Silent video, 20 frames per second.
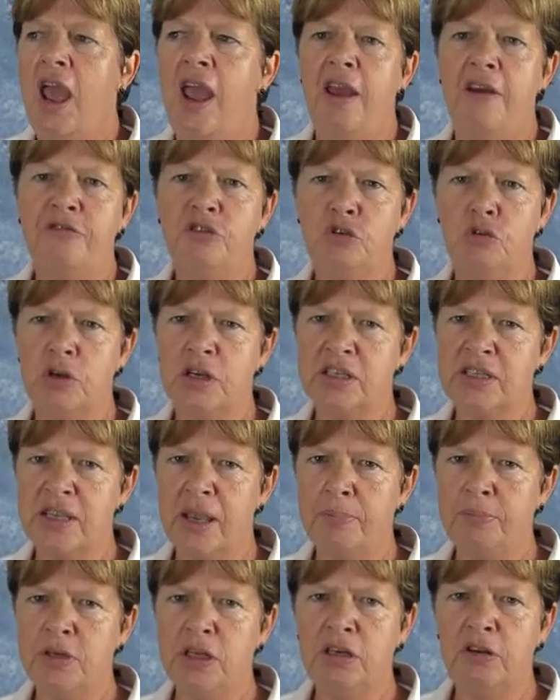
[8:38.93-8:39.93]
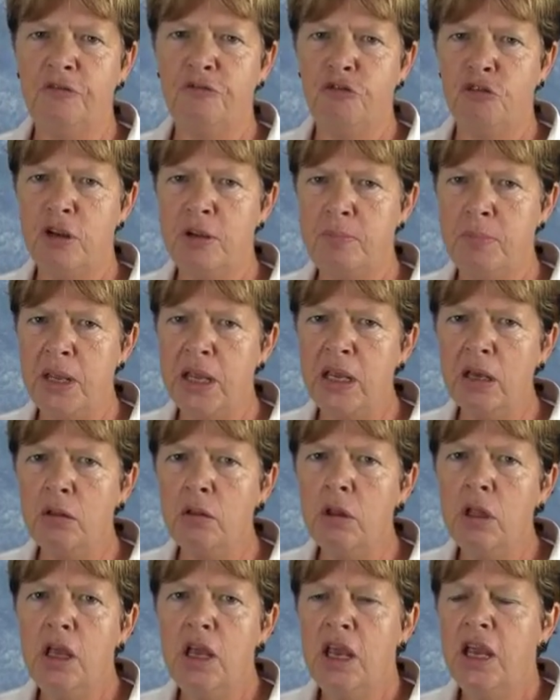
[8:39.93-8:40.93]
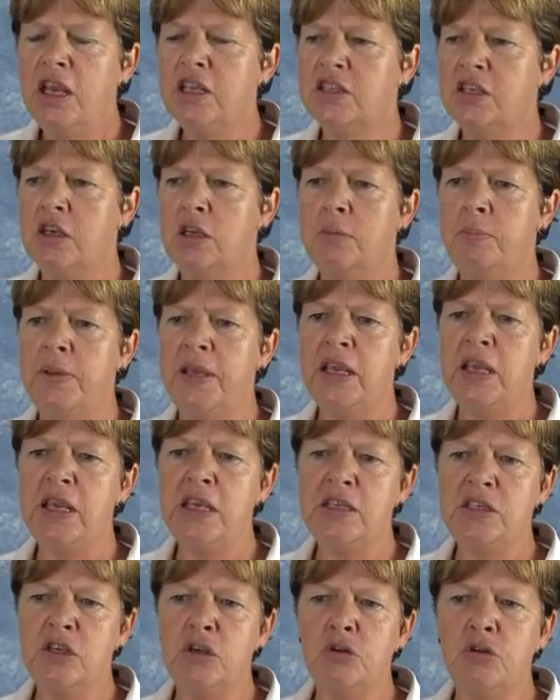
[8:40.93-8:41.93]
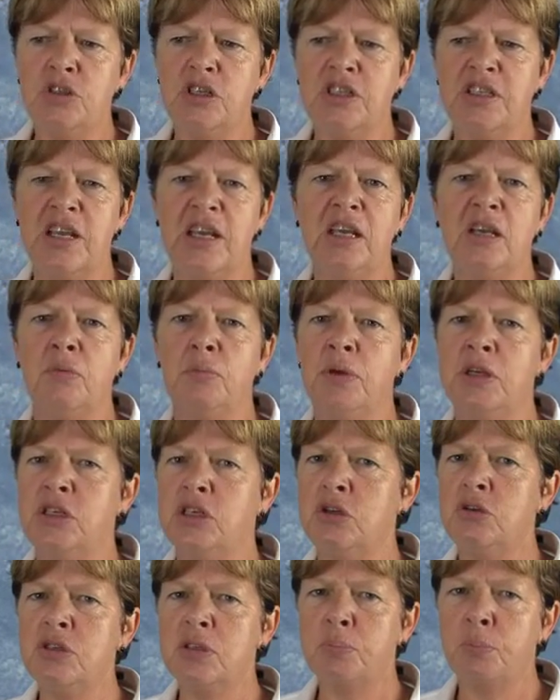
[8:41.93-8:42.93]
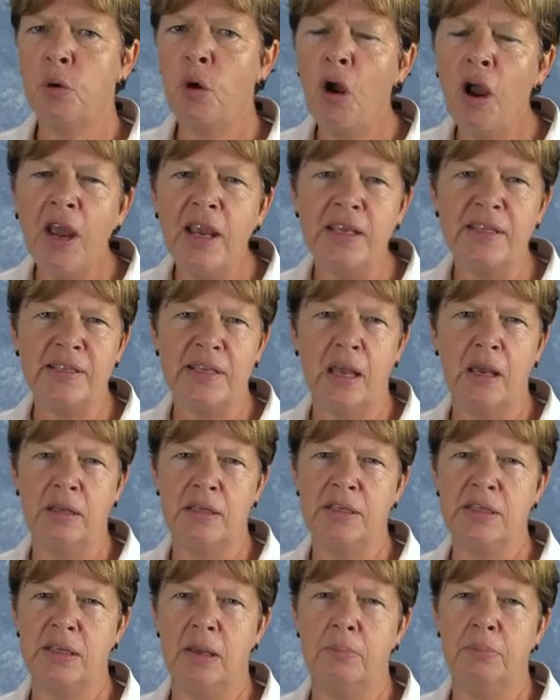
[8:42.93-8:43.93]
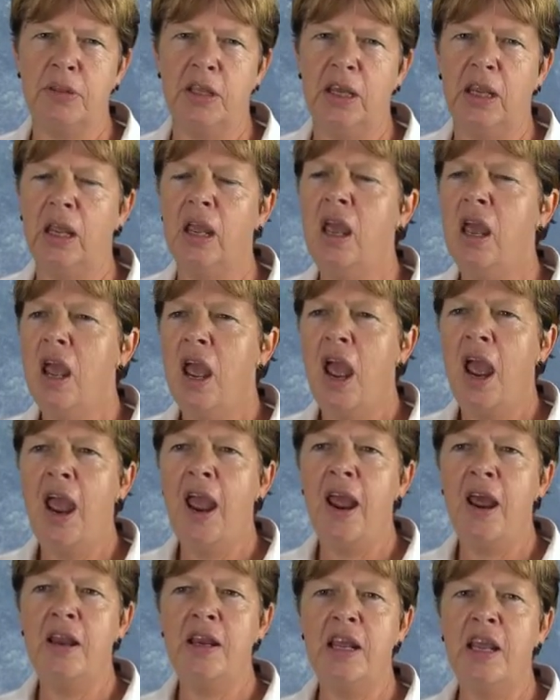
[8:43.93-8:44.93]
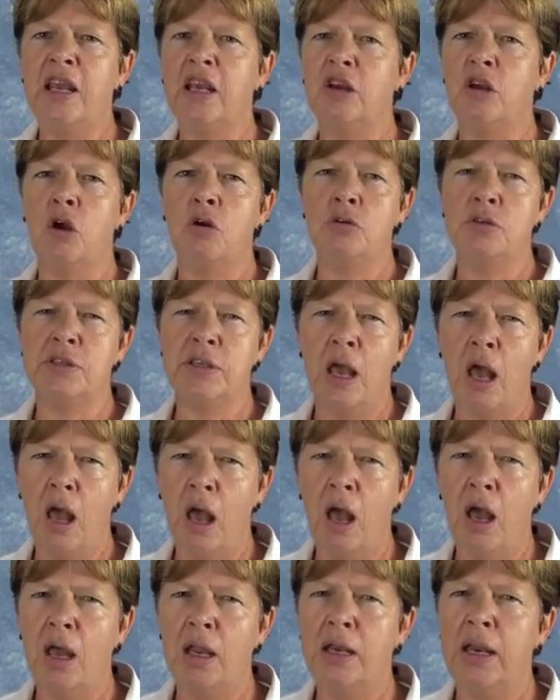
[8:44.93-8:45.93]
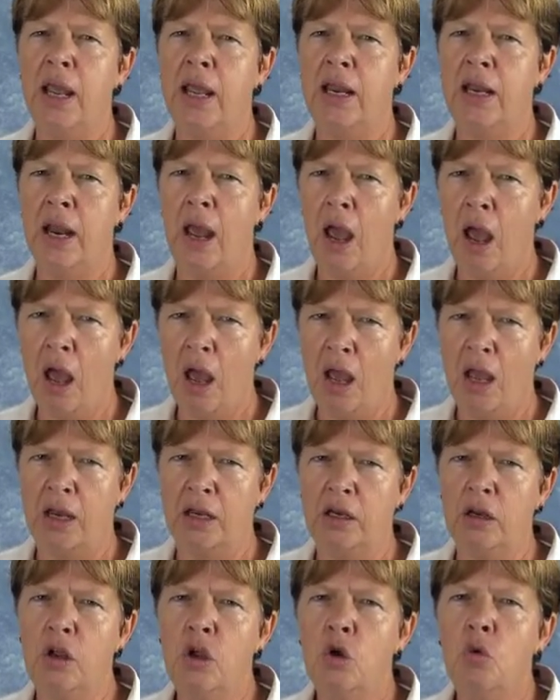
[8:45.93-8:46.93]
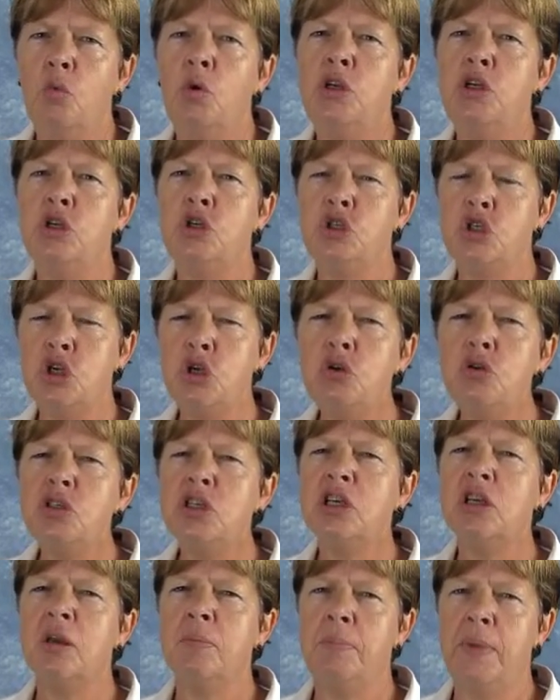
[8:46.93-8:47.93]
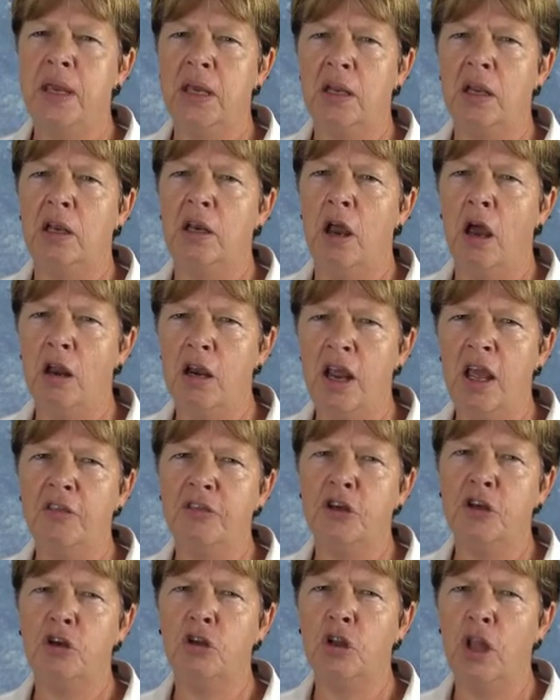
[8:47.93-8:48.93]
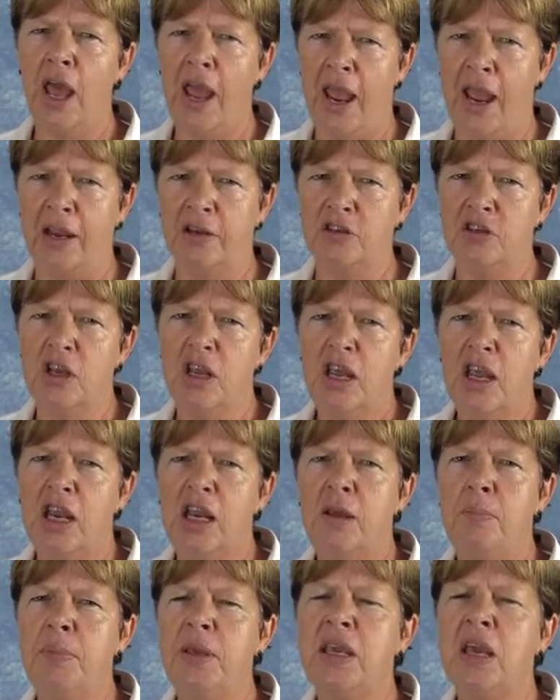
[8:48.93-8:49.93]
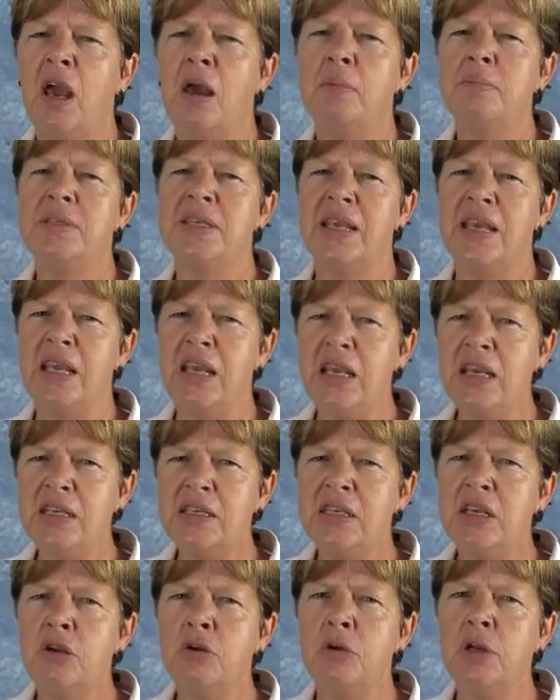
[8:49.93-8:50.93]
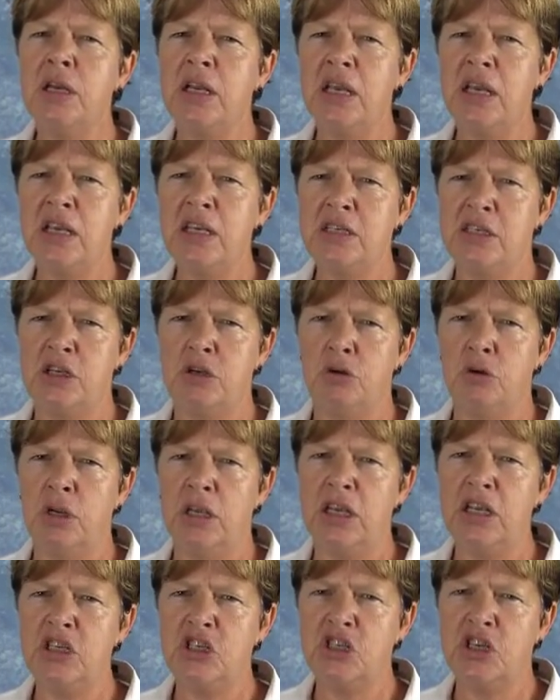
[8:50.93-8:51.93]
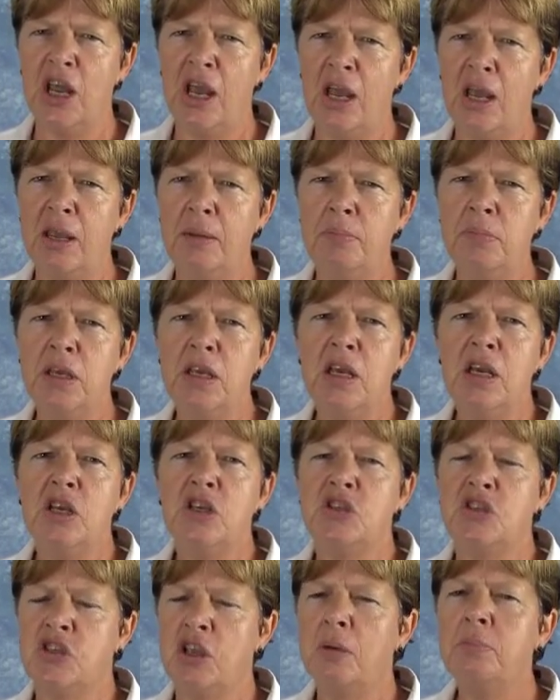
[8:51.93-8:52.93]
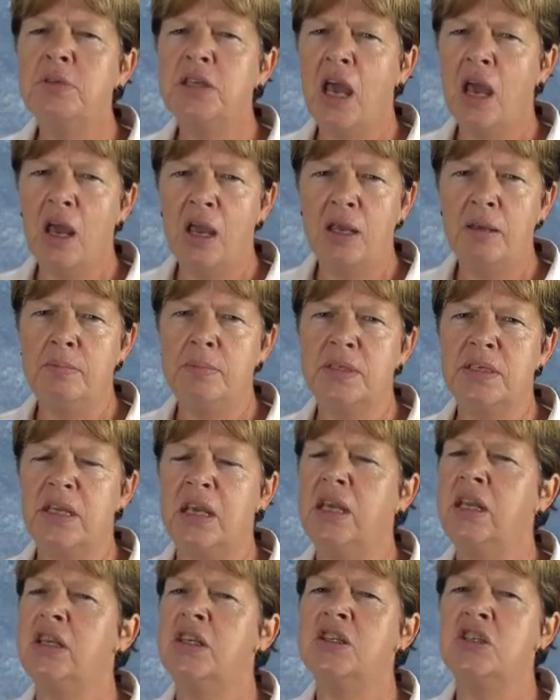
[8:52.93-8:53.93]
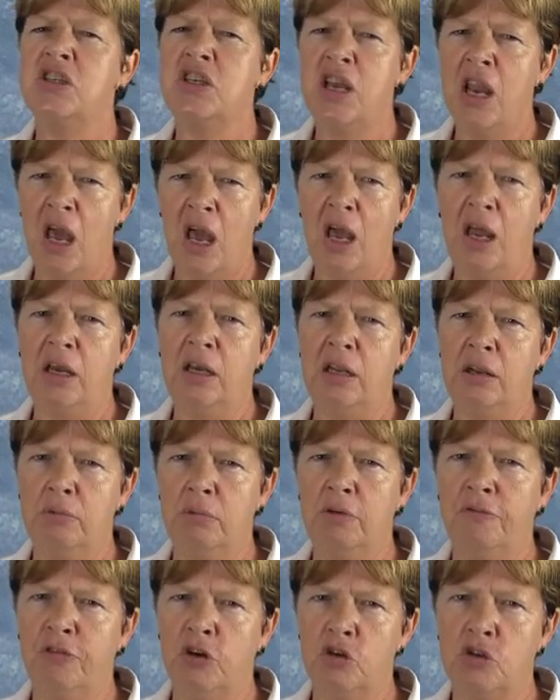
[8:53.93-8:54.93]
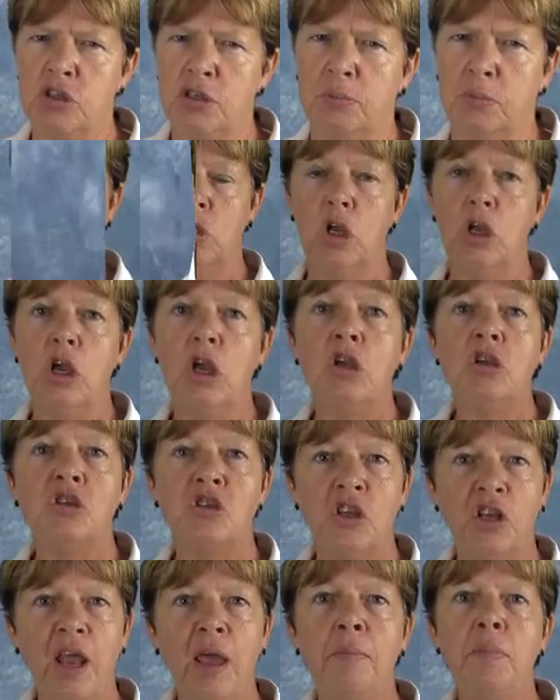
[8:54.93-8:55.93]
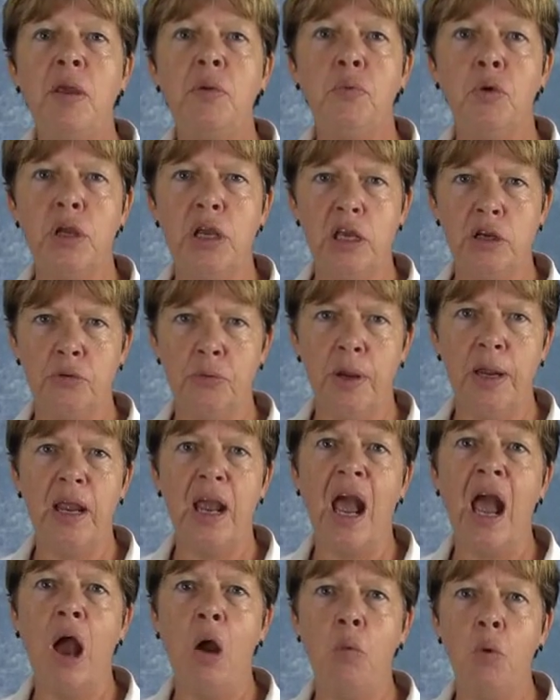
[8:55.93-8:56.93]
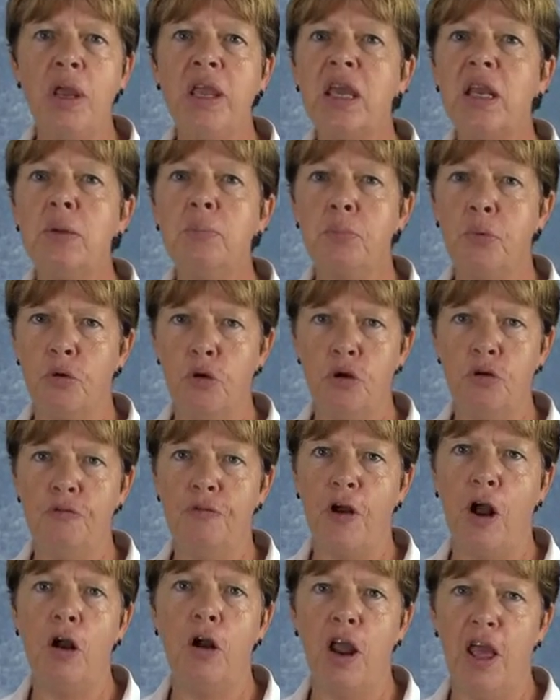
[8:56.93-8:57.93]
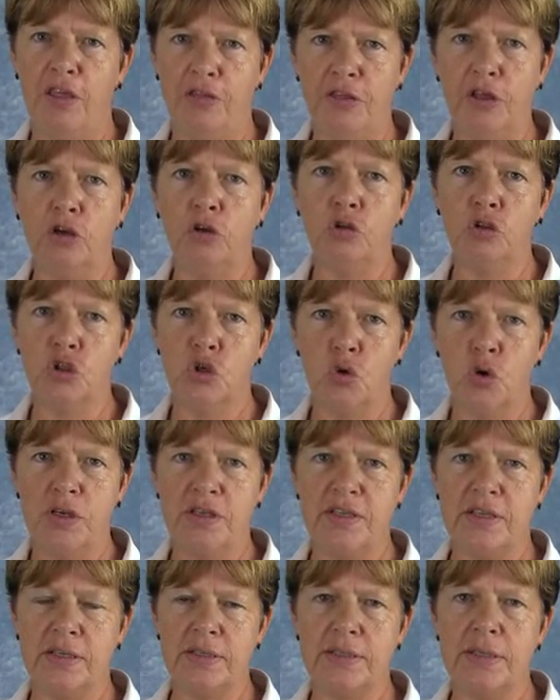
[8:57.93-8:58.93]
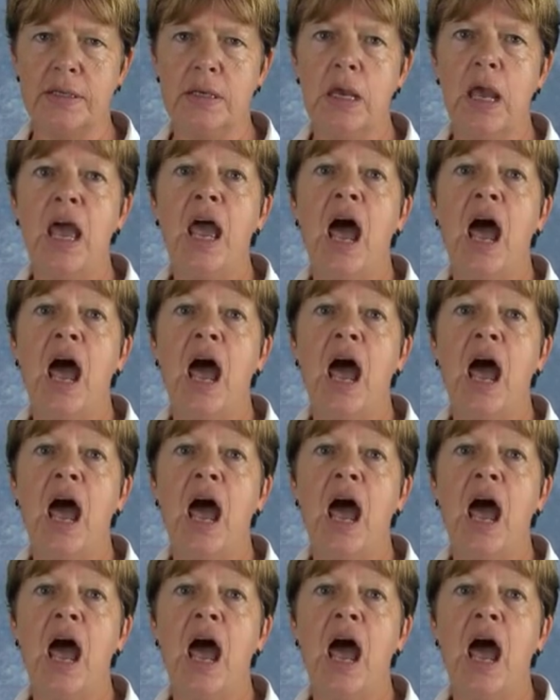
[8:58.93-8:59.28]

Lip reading: After accepting the free meal, it's going to be easier to take a reduced price on something, and it goes on and on. When you choose to commit an unethical act and it becomes easier and easier each time, sometimes it is not irreversible. So let me reiterate how we can improve our ethical choices.